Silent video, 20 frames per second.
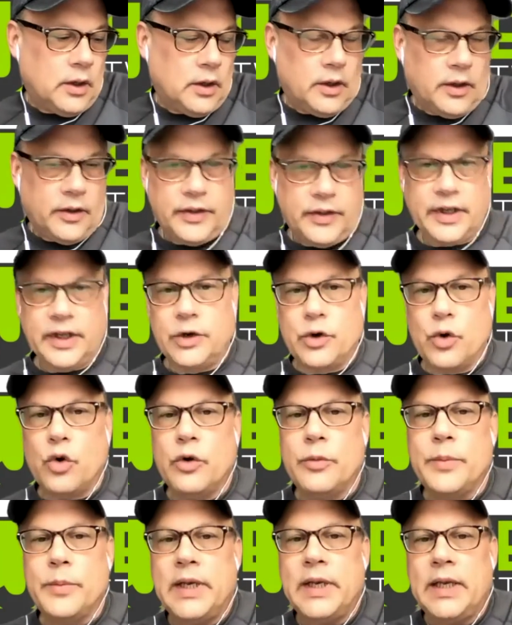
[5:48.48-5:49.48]

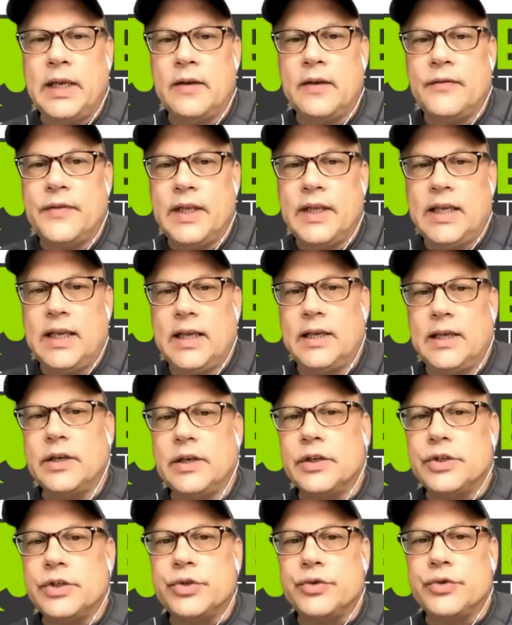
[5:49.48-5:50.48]
enormity of the
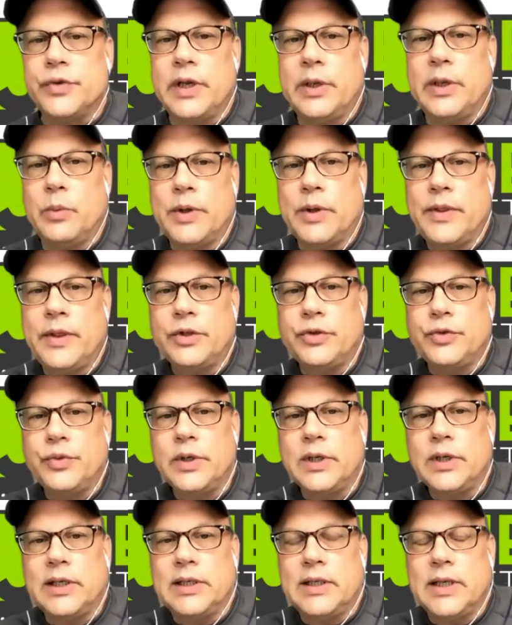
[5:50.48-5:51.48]
industry, what this
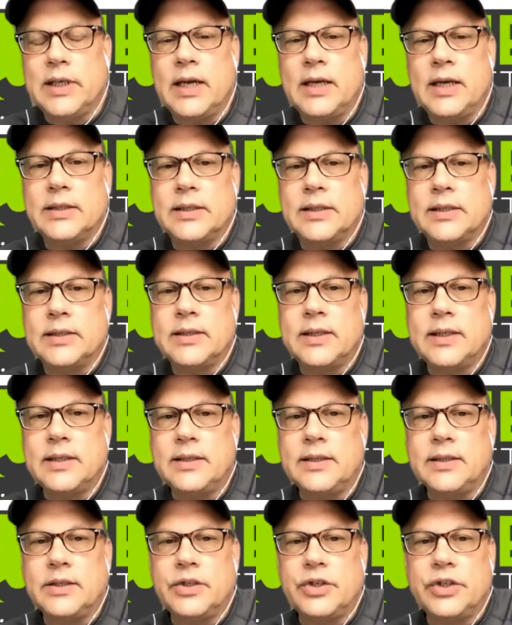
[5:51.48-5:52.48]
really does is
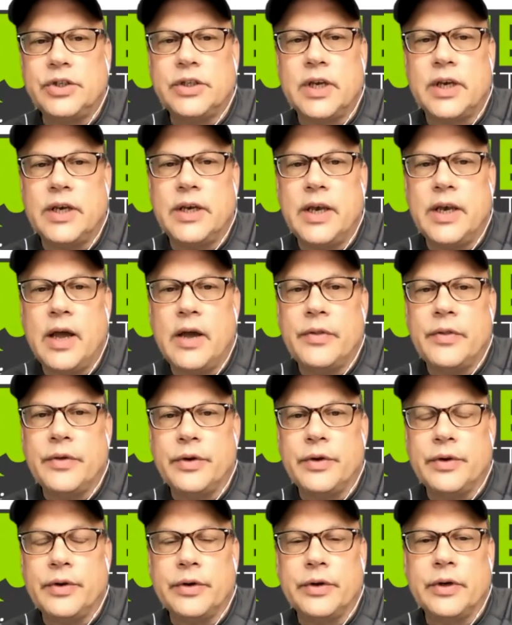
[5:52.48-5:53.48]
this is just
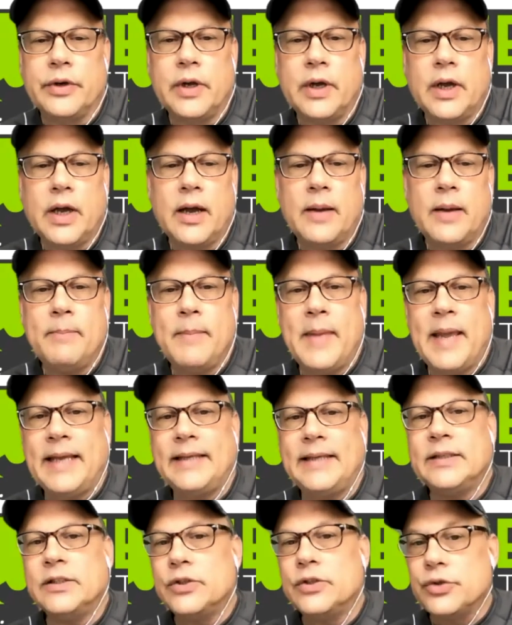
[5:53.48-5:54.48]
another
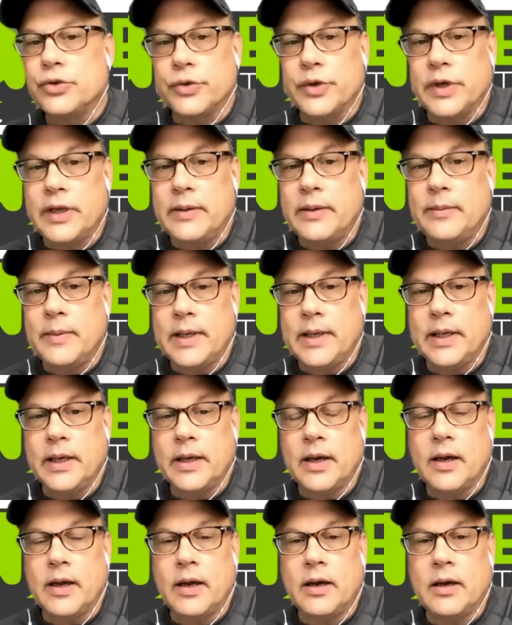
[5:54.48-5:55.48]
mainstreaming
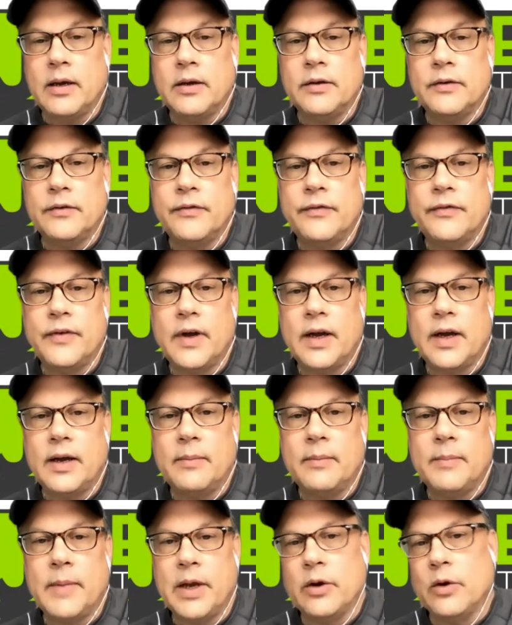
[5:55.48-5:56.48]
of
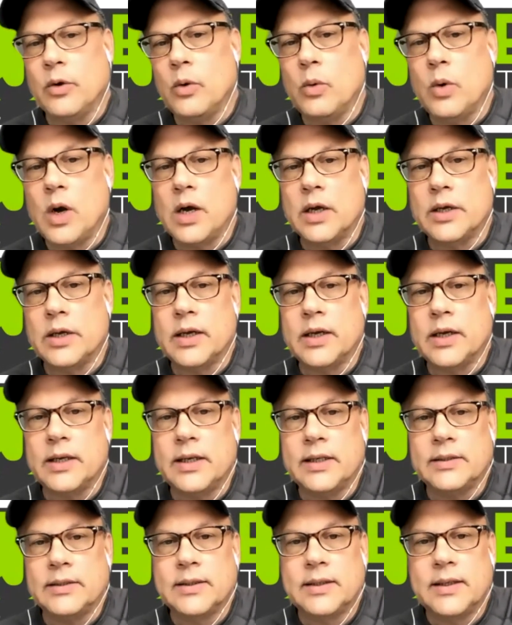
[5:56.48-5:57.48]
marijuana.
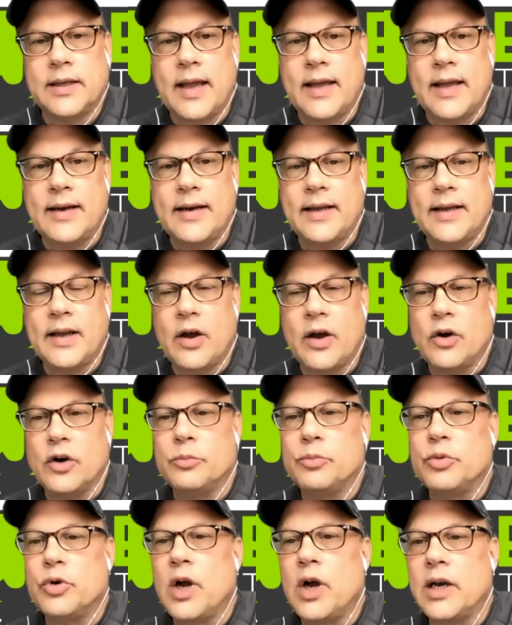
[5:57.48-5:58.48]
It's getting our
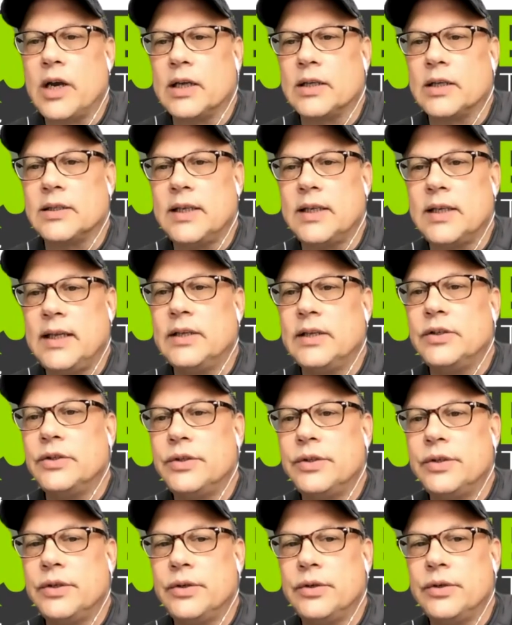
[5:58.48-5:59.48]
products
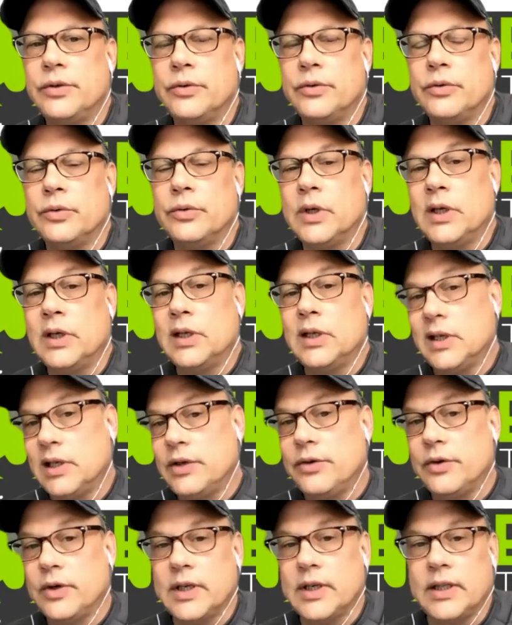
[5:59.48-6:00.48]
into
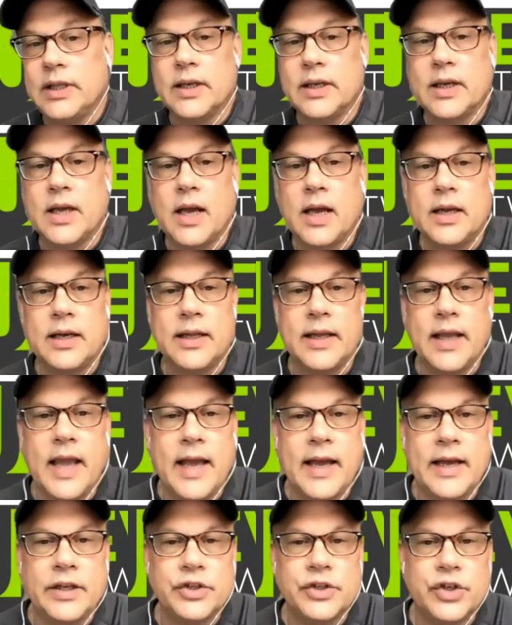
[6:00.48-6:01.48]
literally the cutting
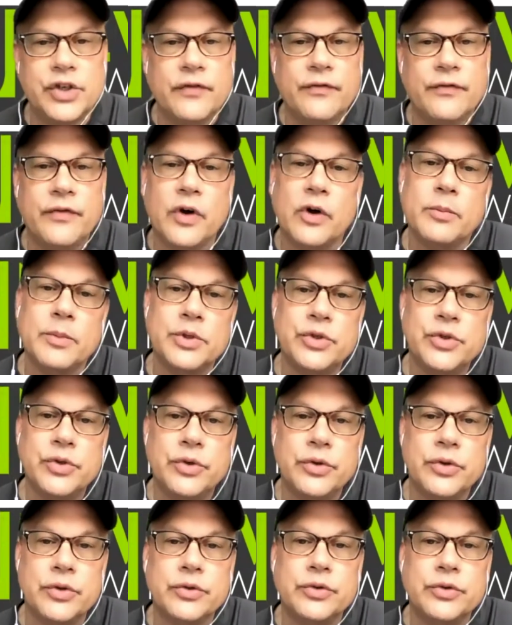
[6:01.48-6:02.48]
edge of
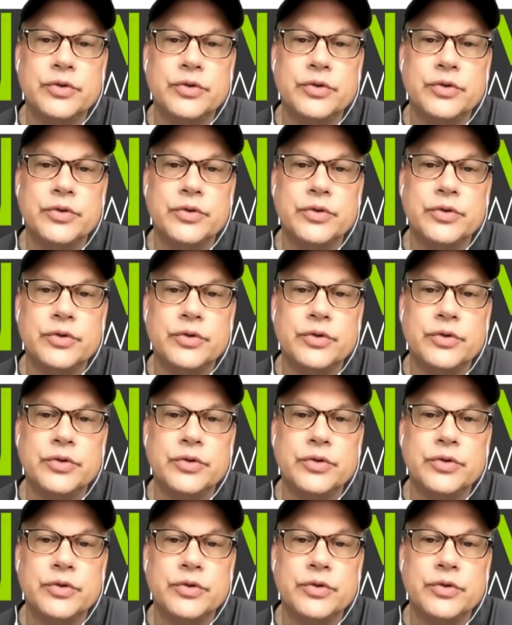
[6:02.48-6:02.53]
pharmaceuticals,